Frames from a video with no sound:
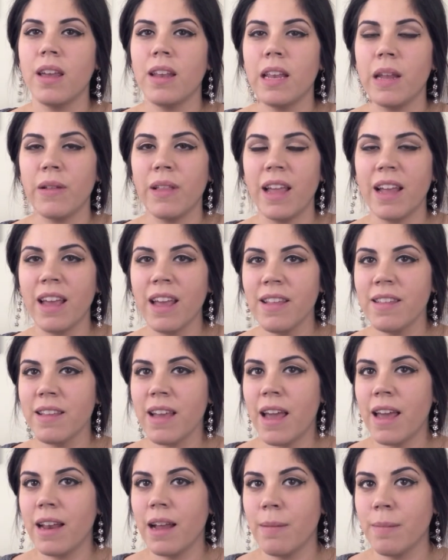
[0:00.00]
Now like I
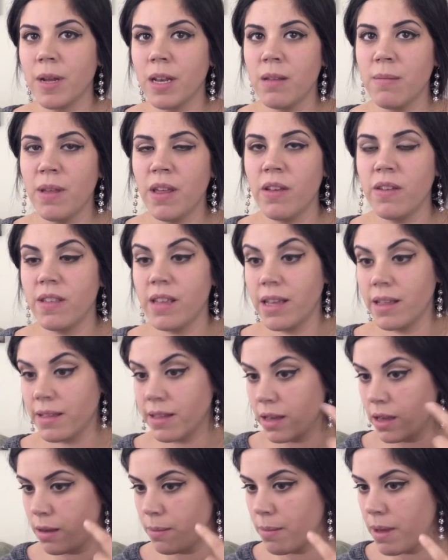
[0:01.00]
said, I'm going to be using
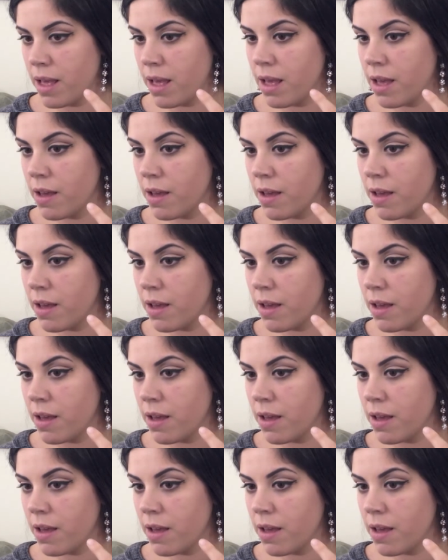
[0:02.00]
some